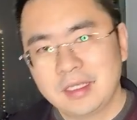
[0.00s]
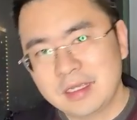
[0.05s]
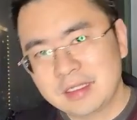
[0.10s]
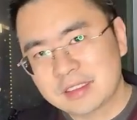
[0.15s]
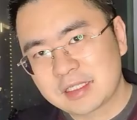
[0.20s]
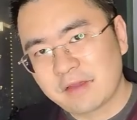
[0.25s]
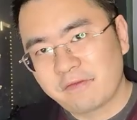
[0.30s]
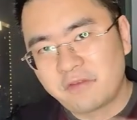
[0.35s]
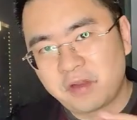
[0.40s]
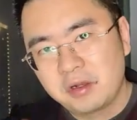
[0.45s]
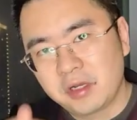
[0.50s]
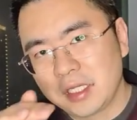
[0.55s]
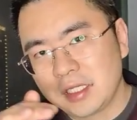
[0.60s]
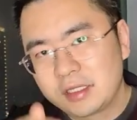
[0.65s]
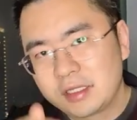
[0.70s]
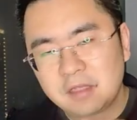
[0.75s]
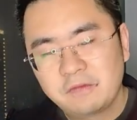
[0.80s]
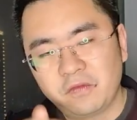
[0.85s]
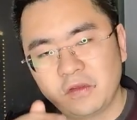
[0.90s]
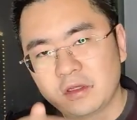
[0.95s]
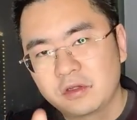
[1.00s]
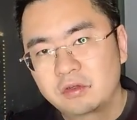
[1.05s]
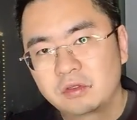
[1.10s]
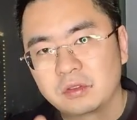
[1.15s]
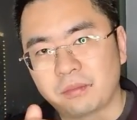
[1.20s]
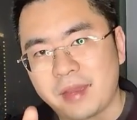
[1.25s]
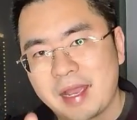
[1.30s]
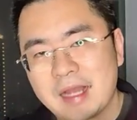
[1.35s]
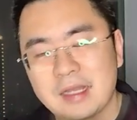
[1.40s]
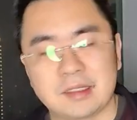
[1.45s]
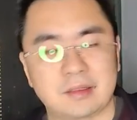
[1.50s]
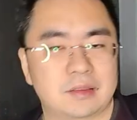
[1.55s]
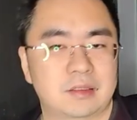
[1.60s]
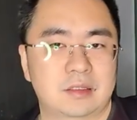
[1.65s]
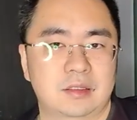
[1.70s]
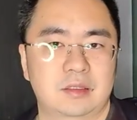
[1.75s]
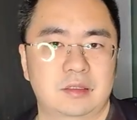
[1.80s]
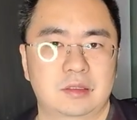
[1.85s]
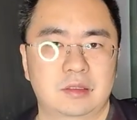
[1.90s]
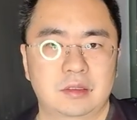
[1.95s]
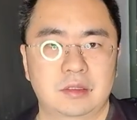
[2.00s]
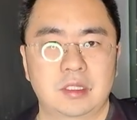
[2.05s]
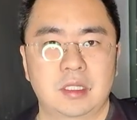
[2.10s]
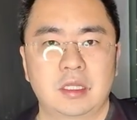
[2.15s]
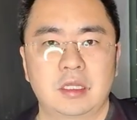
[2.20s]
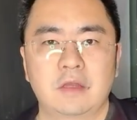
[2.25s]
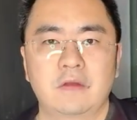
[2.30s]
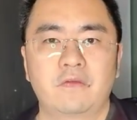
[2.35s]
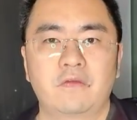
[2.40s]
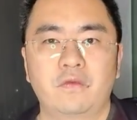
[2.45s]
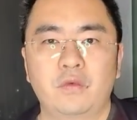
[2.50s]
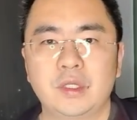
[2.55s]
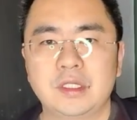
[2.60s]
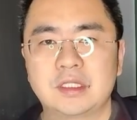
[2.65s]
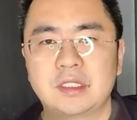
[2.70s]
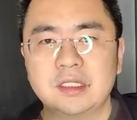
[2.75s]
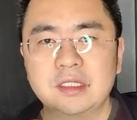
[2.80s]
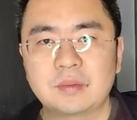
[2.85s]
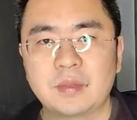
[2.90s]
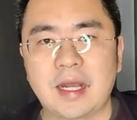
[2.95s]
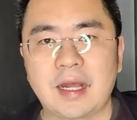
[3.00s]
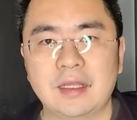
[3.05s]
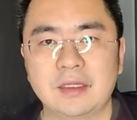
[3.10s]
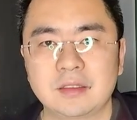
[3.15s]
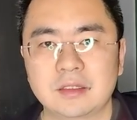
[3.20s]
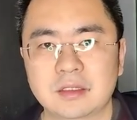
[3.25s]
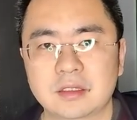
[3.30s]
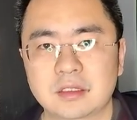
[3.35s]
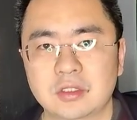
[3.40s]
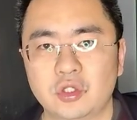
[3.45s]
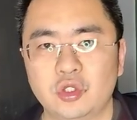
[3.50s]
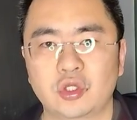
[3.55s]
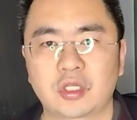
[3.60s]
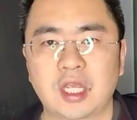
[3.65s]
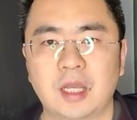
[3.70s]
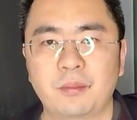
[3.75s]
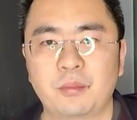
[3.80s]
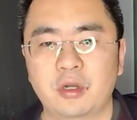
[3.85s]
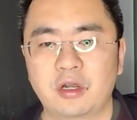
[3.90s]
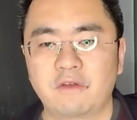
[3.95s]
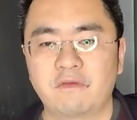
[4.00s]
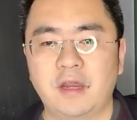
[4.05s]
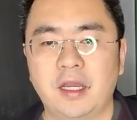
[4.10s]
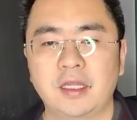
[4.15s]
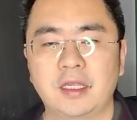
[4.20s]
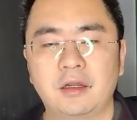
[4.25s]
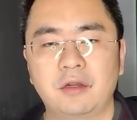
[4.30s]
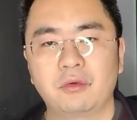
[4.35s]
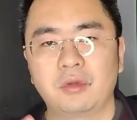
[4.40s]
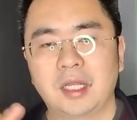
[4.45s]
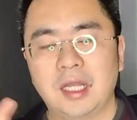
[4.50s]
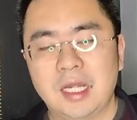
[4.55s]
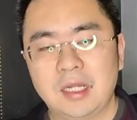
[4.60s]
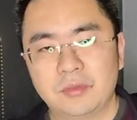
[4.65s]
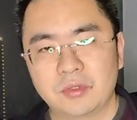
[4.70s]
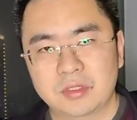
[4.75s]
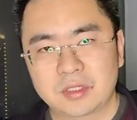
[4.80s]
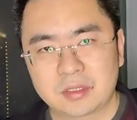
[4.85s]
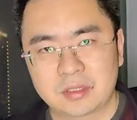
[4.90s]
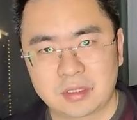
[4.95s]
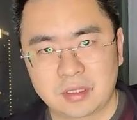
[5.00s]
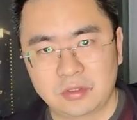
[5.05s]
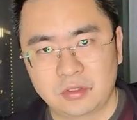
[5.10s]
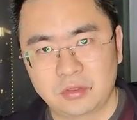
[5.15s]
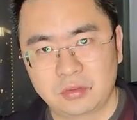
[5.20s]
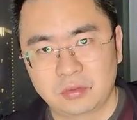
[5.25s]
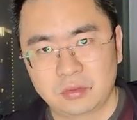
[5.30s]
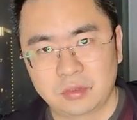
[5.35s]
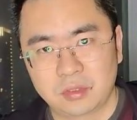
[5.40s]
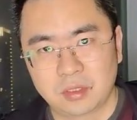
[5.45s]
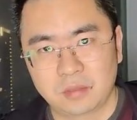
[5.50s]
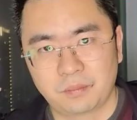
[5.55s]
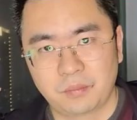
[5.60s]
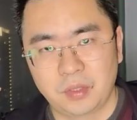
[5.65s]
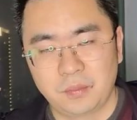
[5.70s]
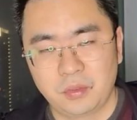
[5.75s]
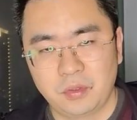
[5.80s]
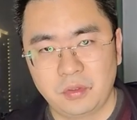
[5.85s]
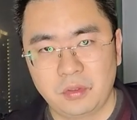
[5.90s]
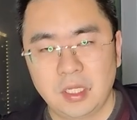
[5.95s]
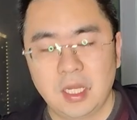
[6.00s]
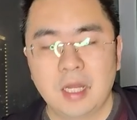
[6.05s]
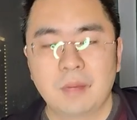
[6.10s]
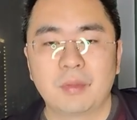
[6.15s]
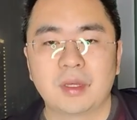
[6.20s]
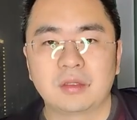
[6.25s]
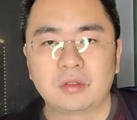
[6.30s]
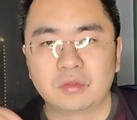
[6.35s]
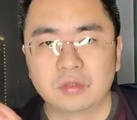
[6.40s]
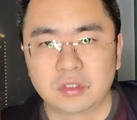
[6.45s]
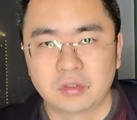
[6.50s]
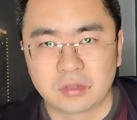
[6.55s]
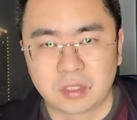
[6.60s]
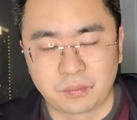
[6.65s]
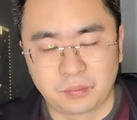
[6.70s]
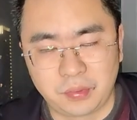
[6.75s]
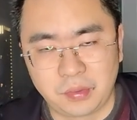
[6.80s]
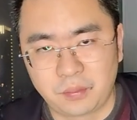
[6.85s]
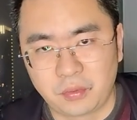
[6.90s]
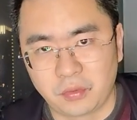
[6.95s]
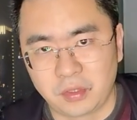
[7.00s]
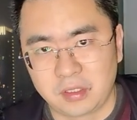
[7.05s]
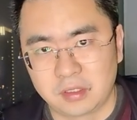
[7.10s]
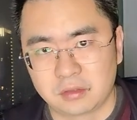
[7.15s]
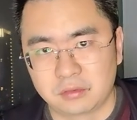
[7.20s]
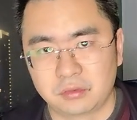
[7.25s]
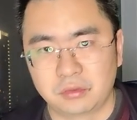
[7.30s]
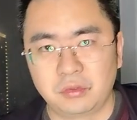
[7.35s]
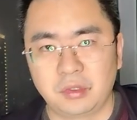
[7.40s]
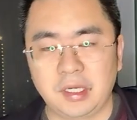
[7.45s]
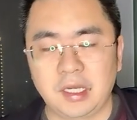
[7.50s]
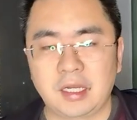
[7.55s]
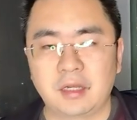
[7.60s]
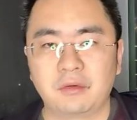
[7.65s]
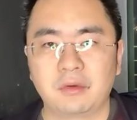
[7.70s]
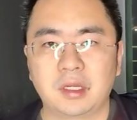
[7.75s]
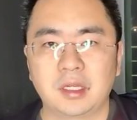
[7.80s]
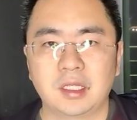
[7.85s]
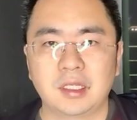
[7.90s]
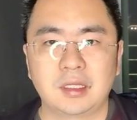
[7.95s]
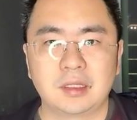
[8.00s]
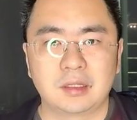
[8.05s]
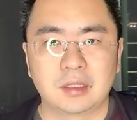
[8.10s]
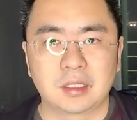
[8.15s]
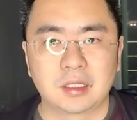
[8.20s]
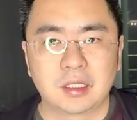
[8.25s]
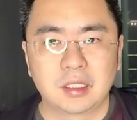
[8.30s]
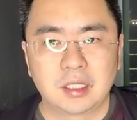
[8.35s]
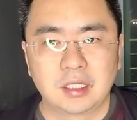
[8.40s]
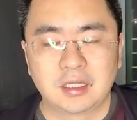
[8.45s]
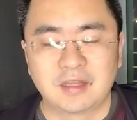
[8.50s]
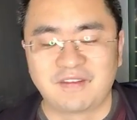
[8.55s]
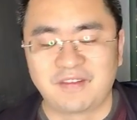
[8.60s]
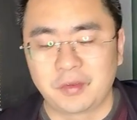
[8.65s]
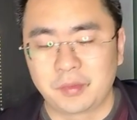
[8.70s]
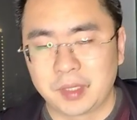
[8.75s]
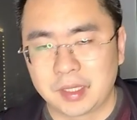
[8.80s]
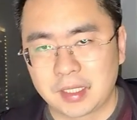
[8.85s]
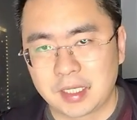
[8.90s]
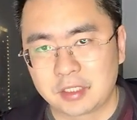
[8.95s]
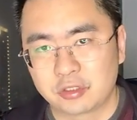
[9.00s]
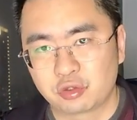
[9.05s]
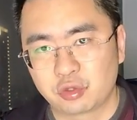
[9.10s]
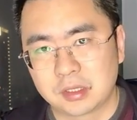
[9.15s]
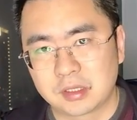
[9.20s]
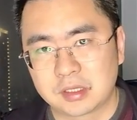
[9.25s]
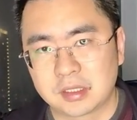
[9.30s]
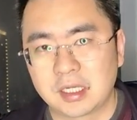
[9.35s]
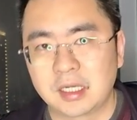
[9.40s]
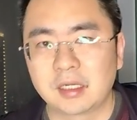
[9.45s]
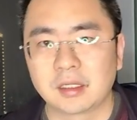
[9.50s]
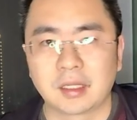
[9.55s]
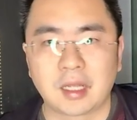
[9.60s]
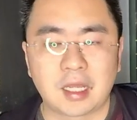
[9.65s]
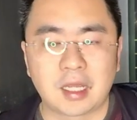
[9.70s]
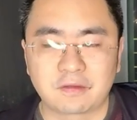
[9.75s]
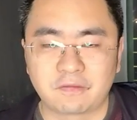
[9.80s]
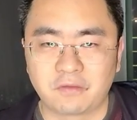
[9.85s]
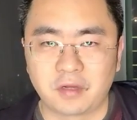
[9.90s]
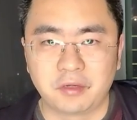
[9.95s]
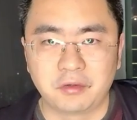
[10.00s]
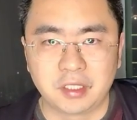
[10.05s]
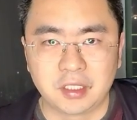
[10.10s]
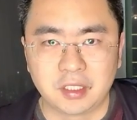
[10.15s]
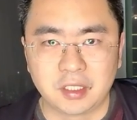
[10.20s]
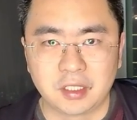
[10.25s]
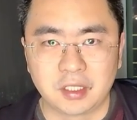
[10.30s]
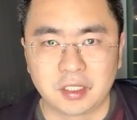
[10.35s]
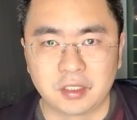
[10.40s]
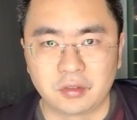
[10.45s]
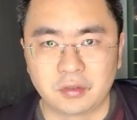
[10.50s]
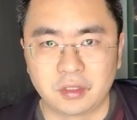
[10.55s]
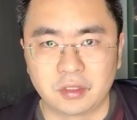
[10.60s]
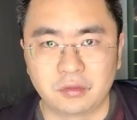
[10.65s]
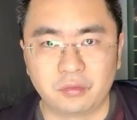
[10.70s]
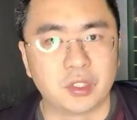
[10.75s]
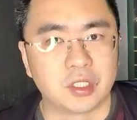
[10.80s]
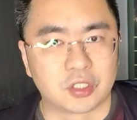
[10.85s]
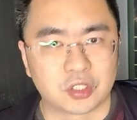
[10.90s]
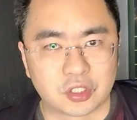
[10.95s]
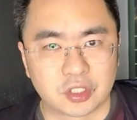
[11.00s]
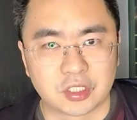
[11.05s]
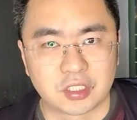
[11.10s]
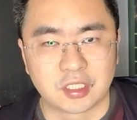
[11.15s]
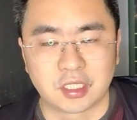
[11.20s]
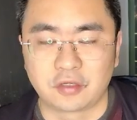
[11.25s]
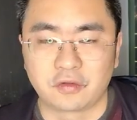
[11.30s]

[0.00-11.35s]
It's a very difficult balance. With this balance, you can provide a reliable system to the people, but you know, the people in the rural area, in the developing countries, they're not very rich.